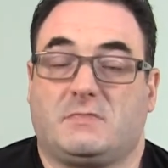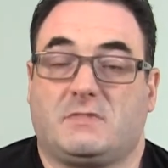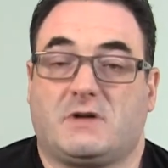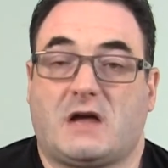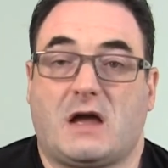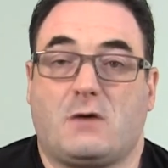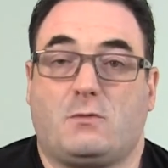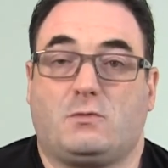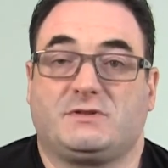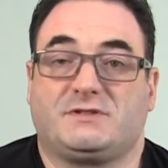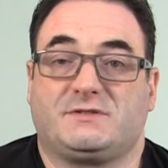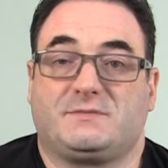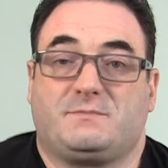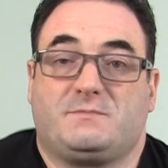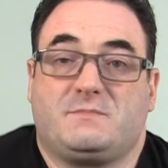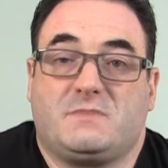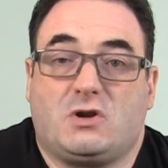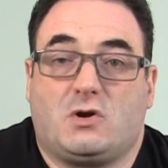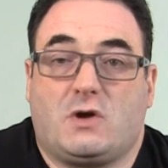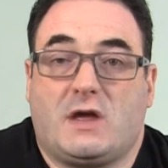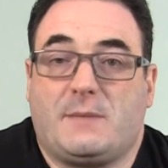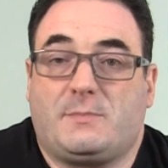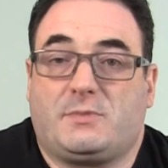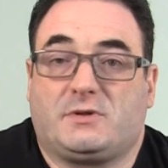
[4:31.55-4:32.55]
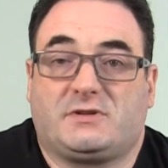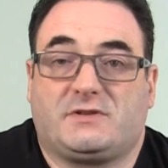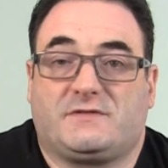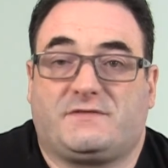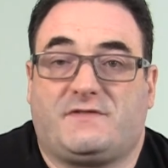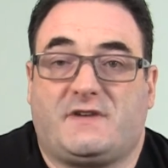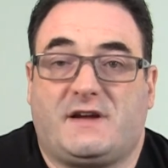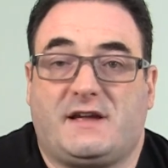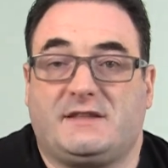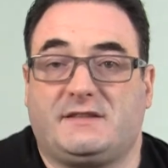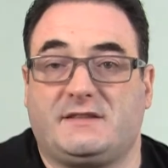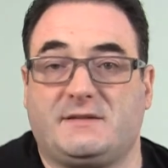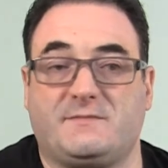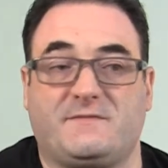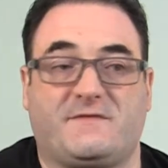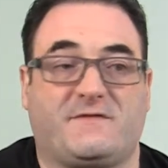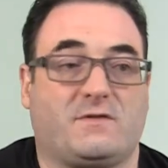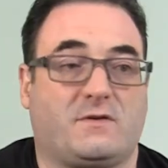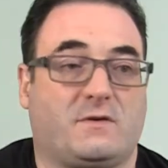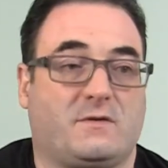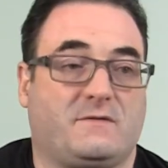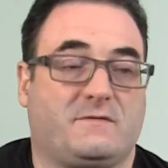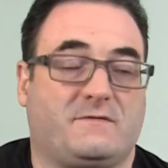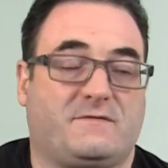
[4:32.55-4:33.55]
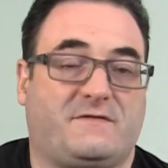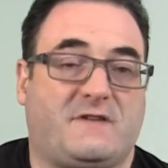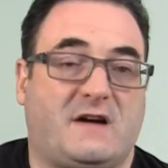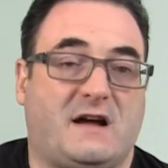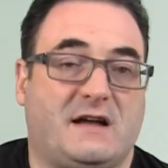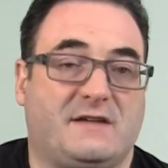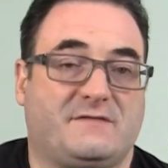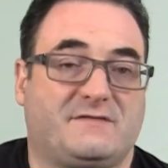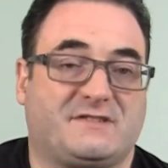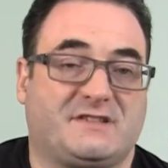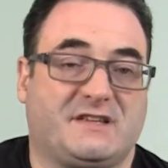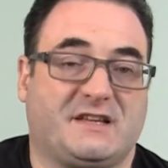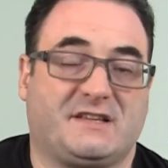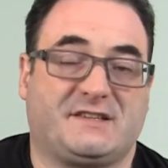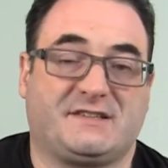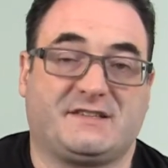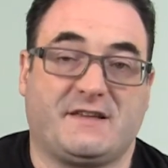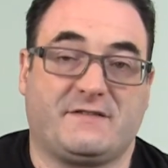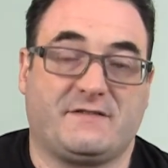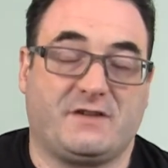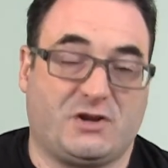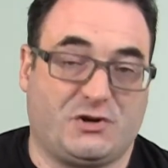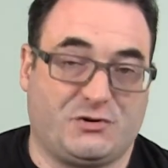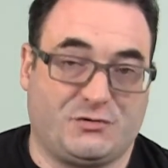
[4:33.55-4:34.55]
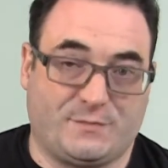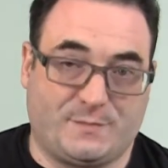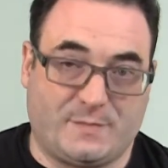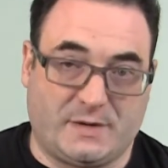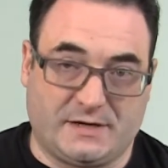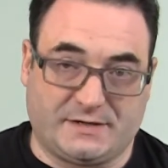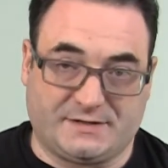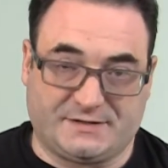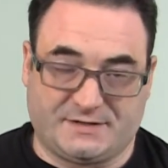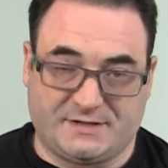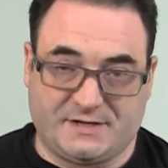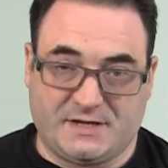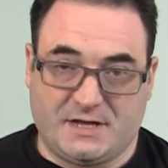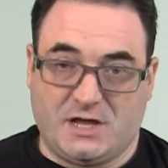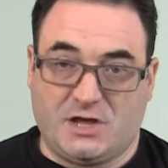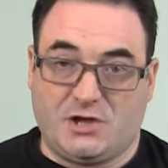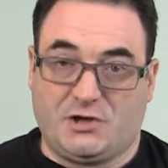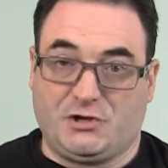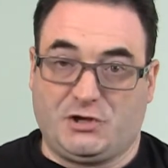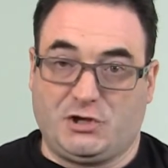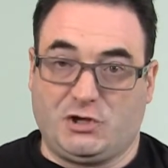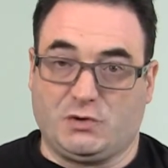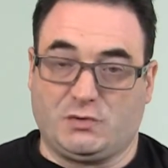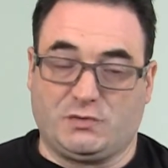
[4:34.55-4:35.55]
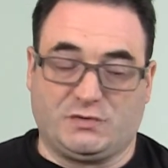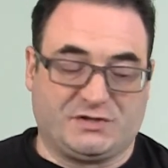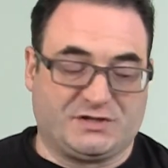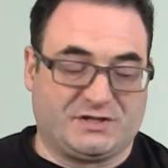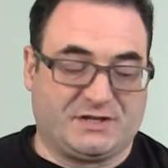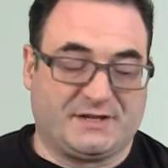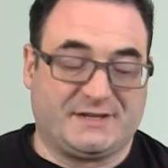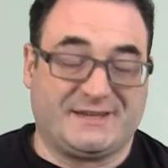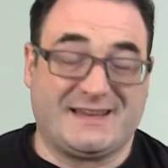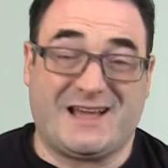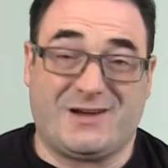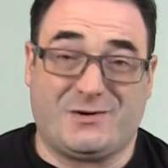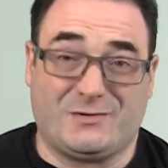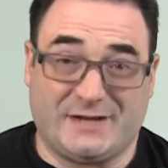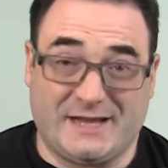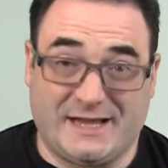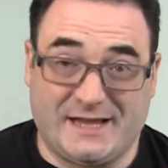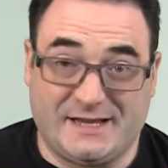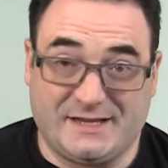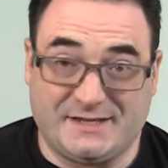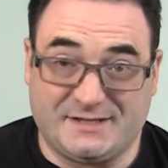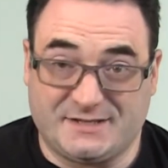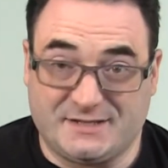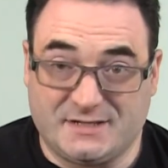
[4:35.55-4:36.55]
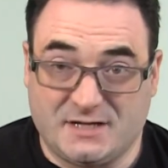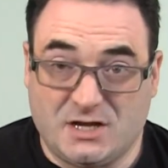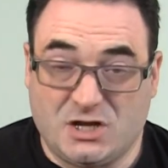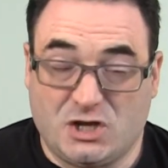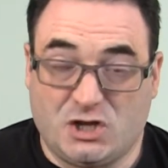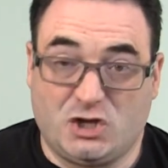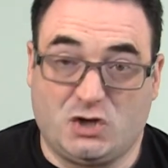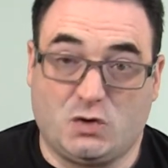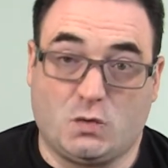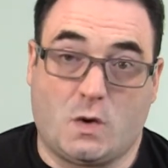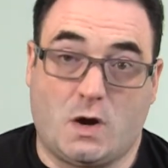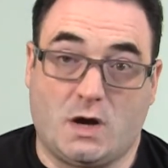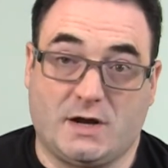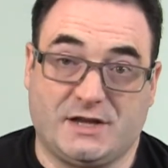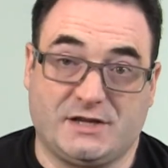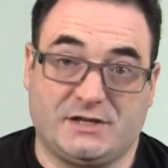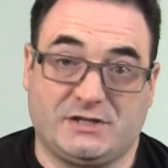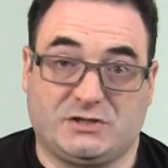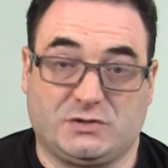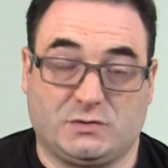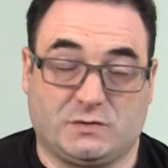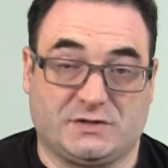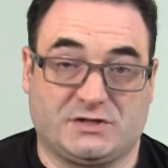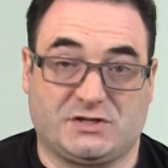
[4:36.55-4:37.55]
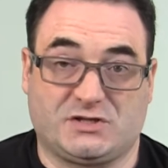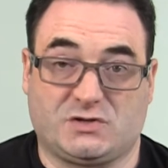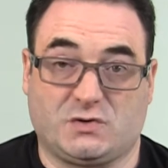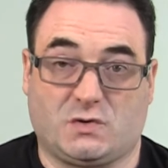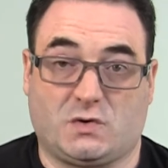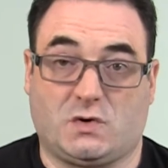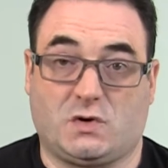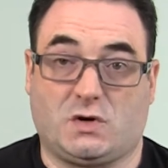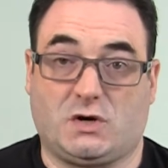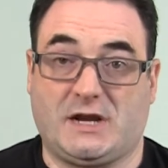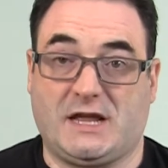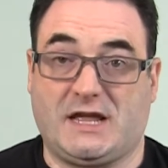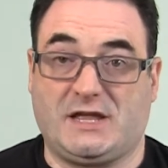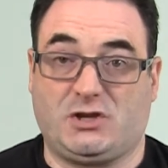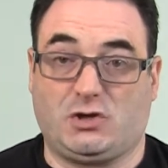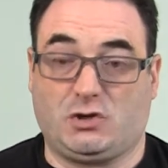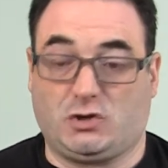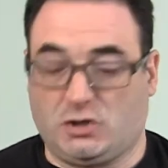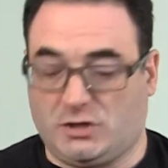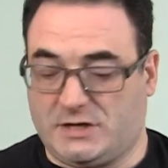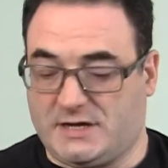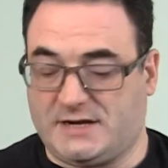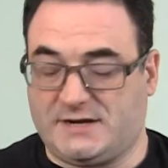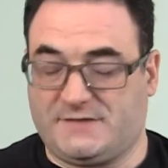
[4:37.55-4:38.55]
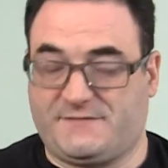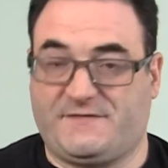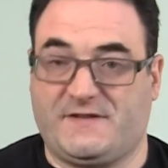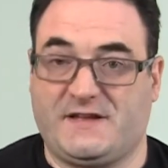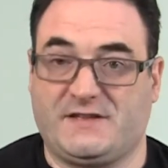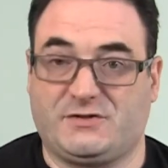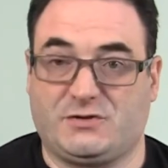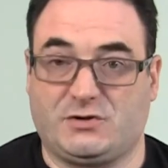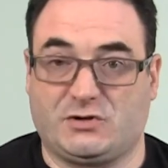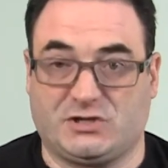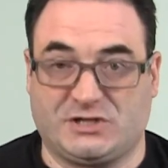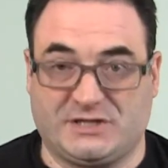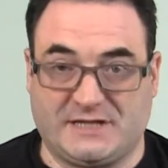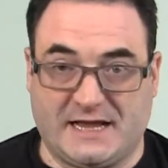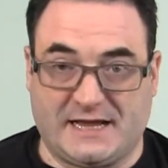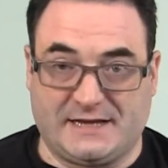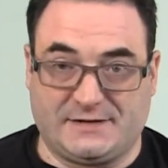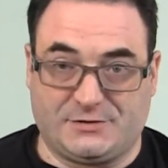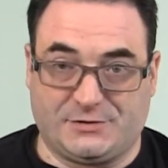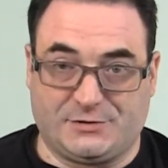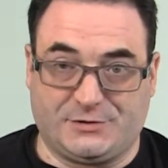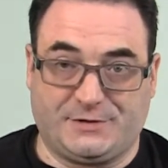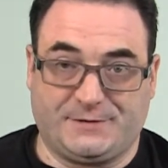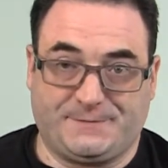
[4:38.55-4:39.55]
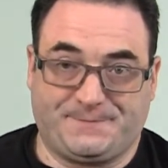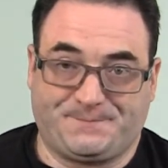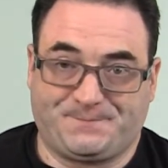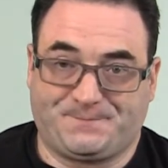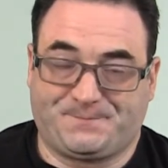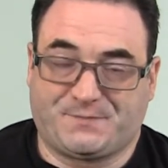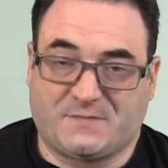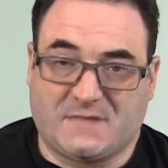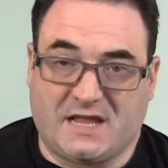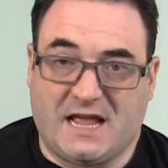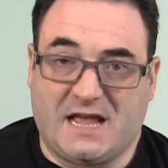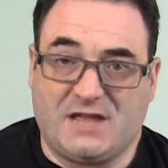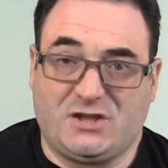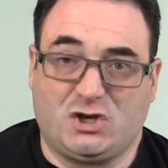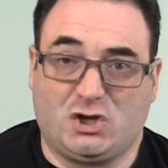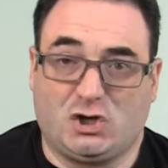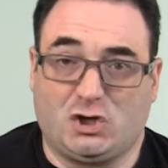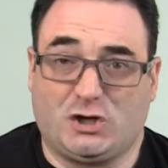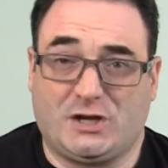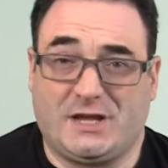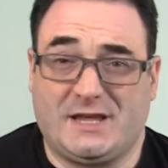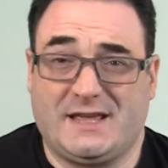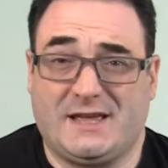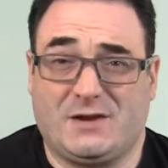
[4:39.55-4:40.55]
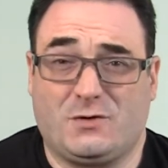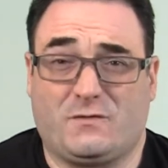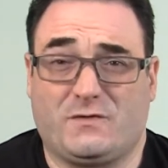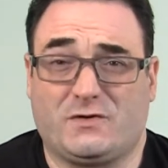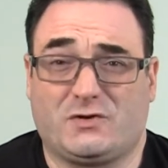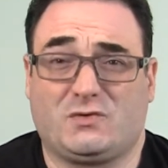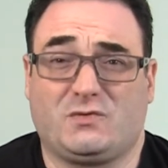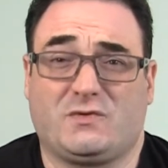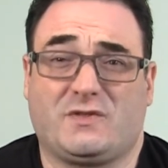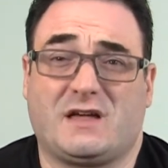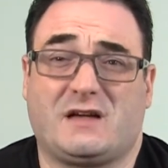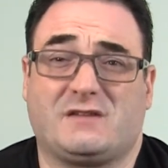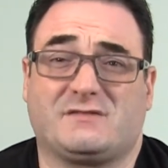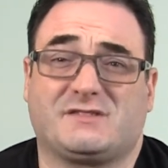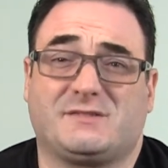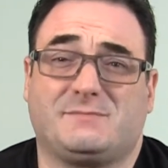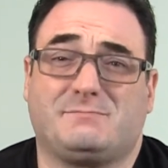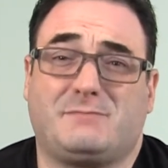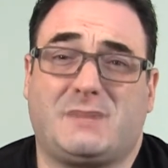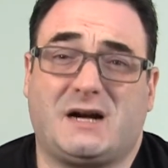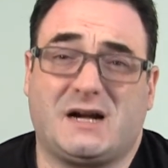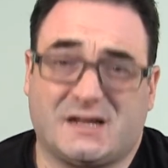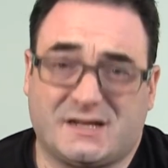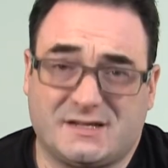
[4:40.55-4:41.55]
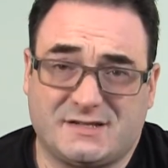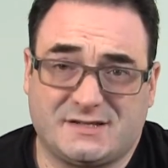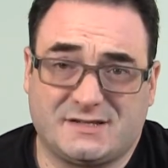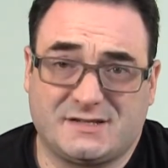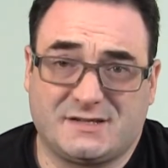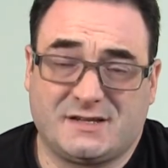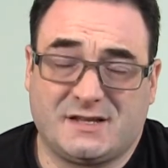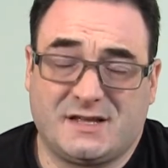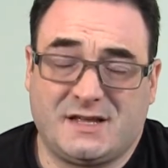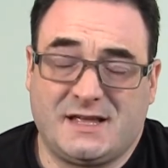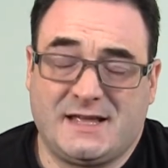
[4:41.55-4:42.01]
I was able to find them for $500, $600, $700 used. Nowadays, you walk into a store and you look at a Fender Standard and you're looking at over $2,000.